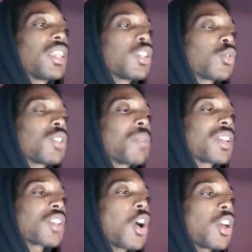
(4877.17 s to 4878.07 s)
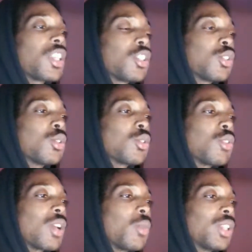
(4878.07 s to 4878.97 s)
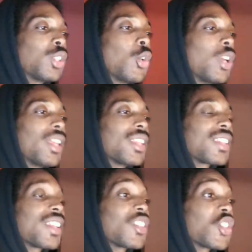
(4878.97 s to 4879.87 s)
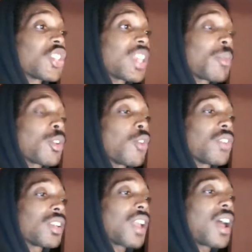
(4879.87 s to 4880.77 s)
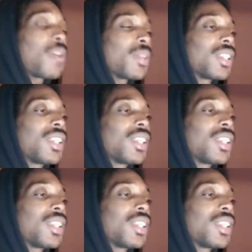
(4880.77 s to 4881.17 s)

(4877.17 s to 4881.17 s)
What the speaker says: pay his respect to all these dudes who done went through it instead of just stepping over the line.